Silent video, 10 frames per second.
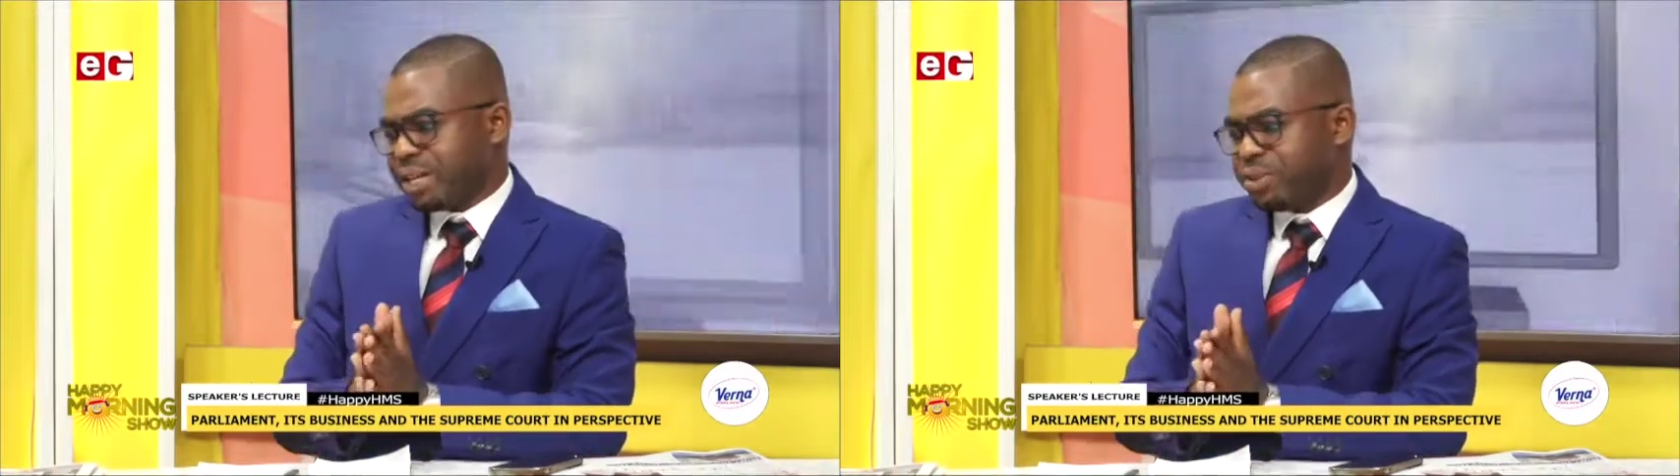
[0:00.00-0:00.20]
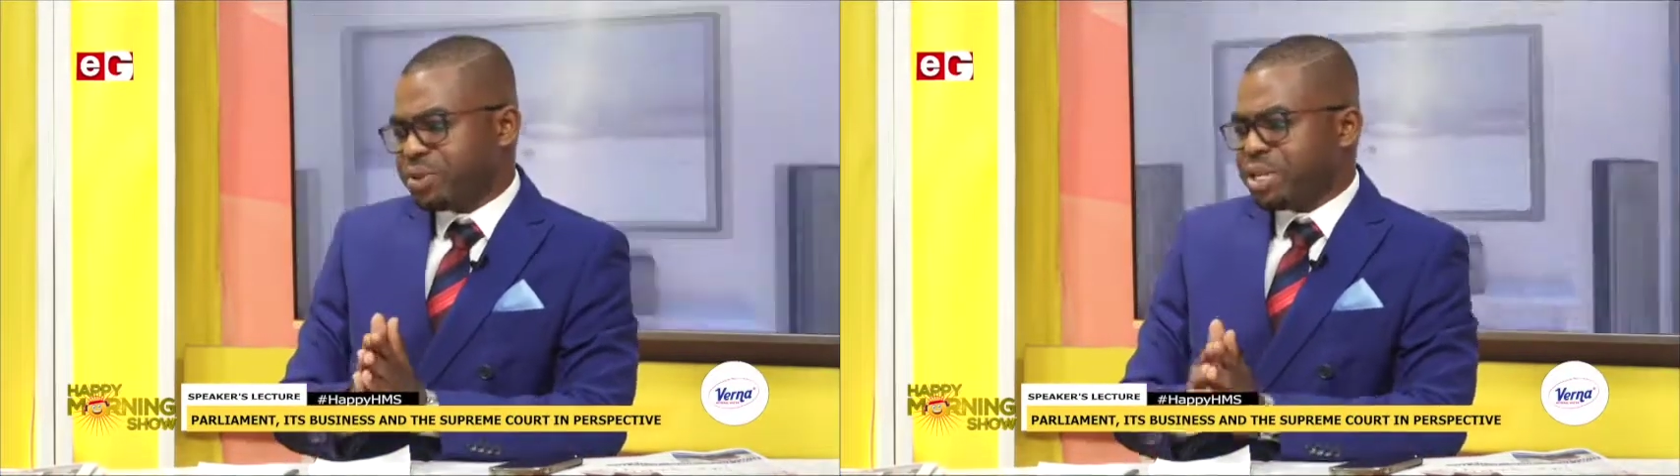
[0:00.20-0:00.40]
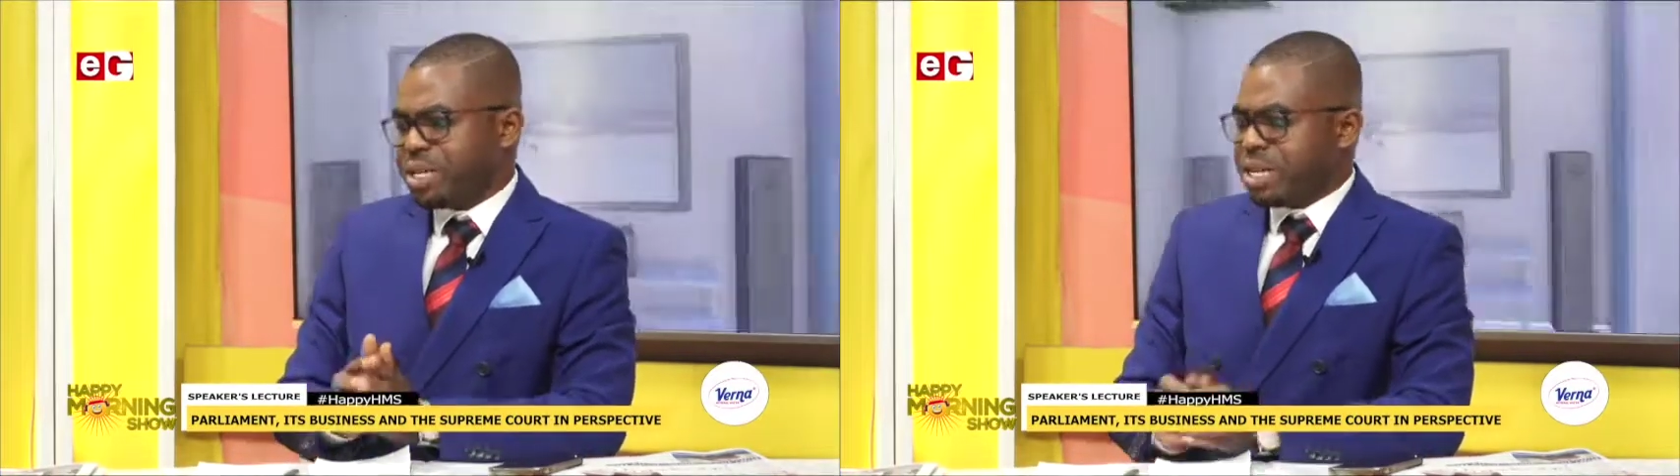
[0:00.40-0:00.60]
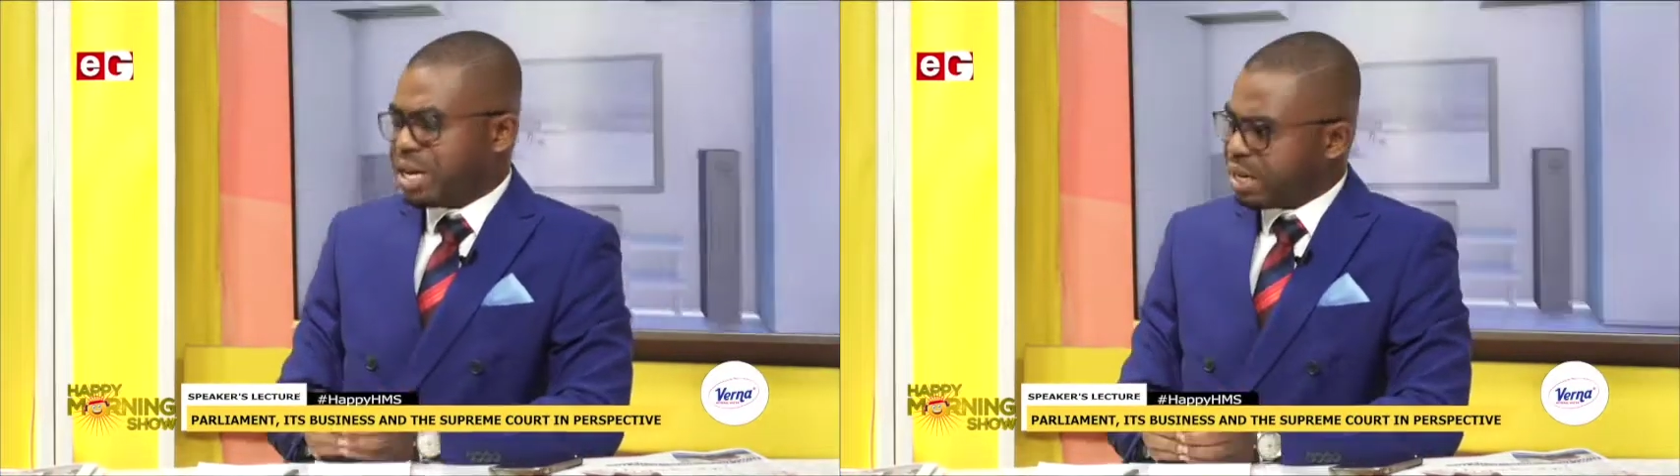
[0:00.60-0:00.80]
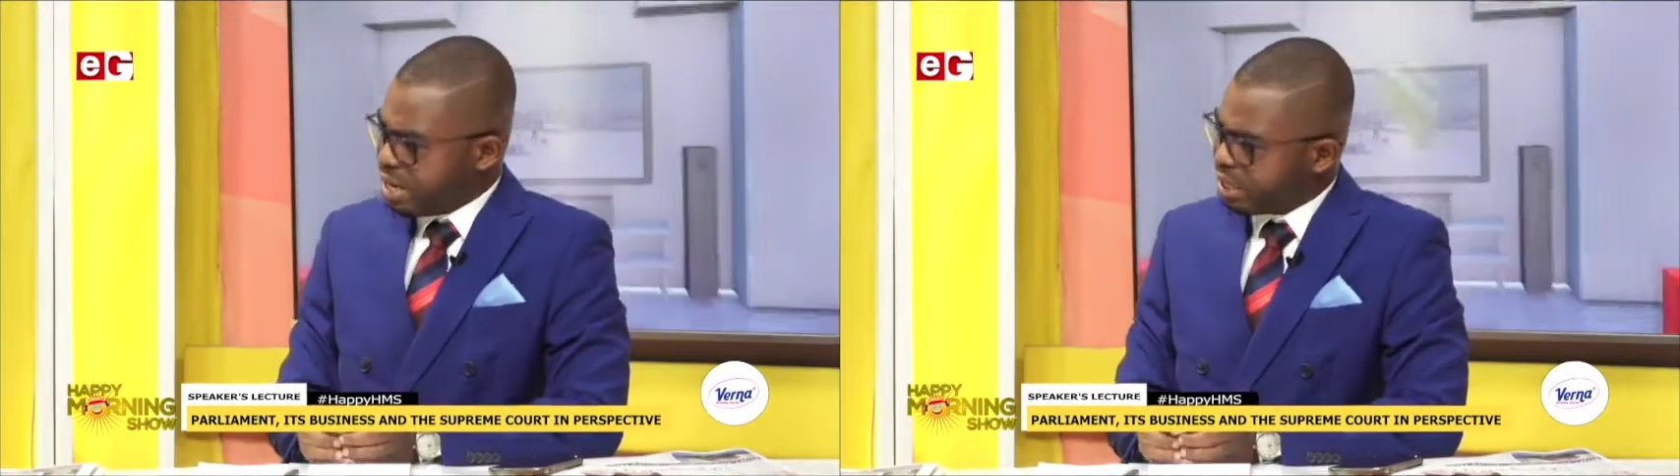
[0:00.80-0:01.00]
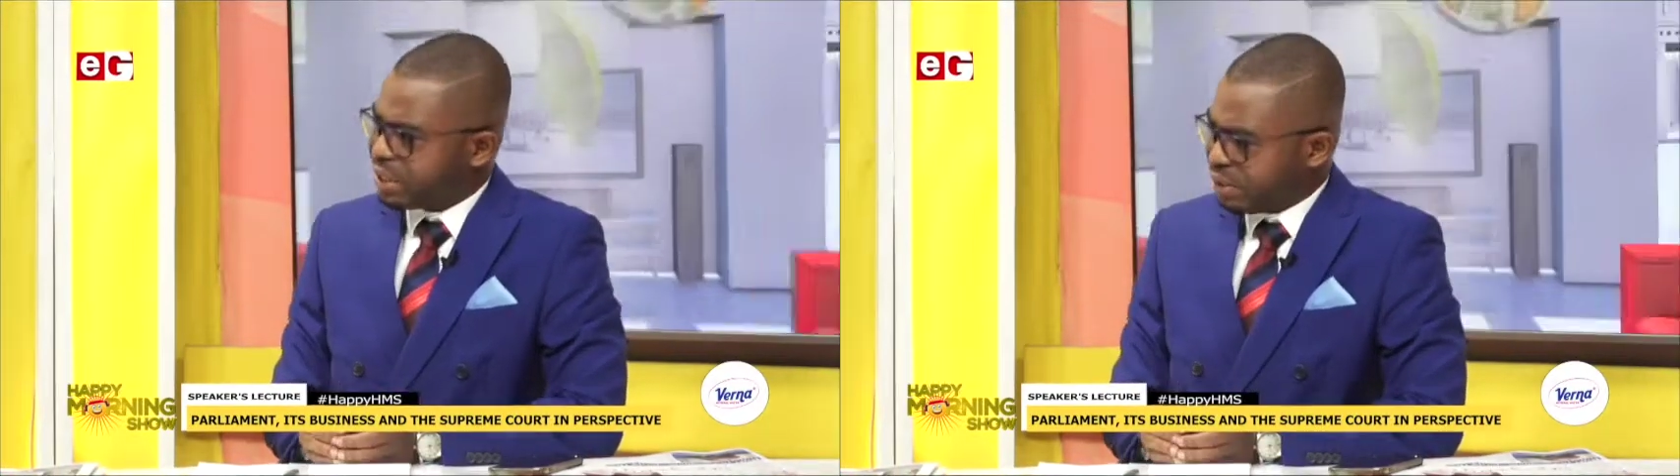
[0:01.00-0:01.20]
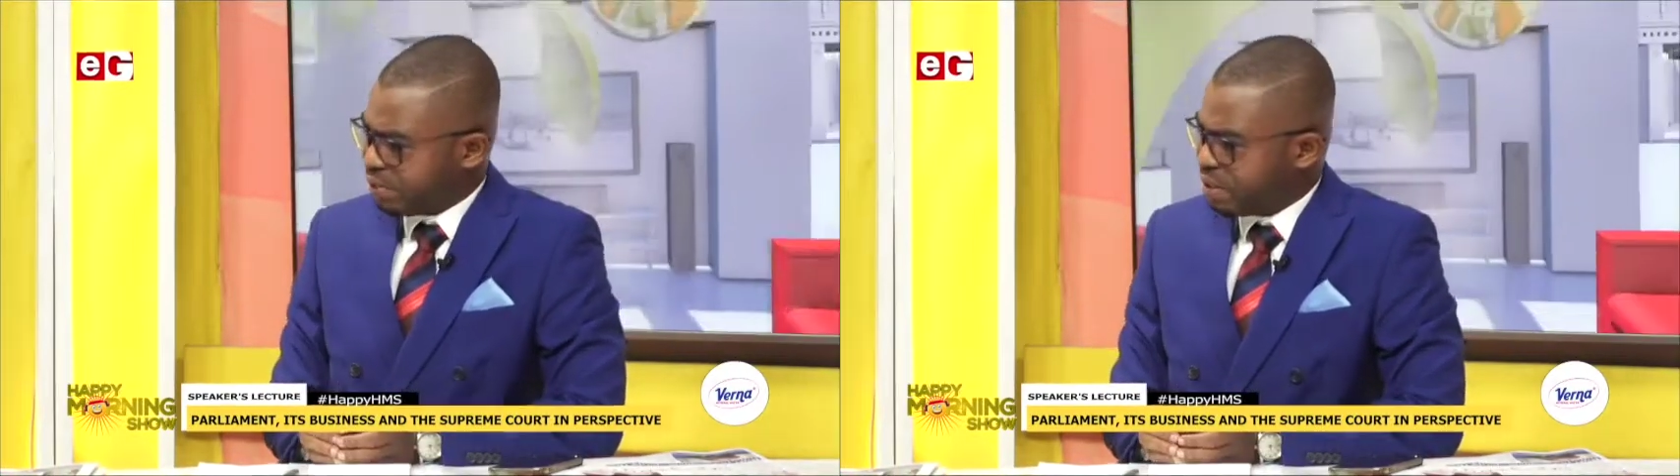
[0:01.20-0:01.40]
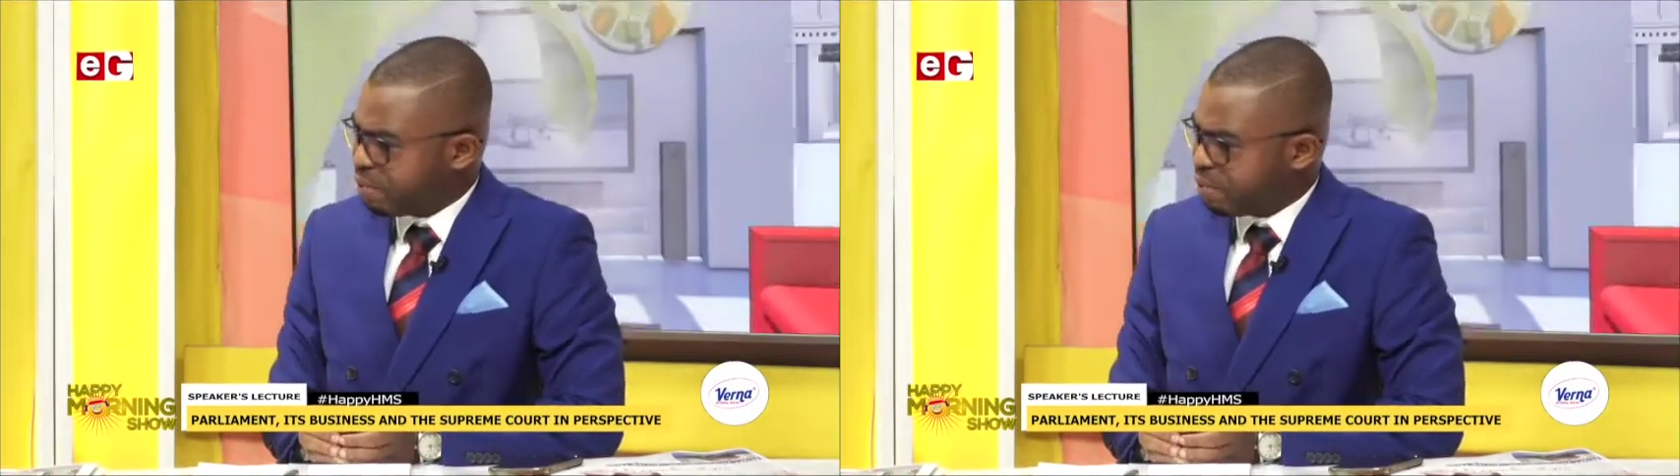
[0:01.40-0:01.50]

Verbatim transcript: unique nature of the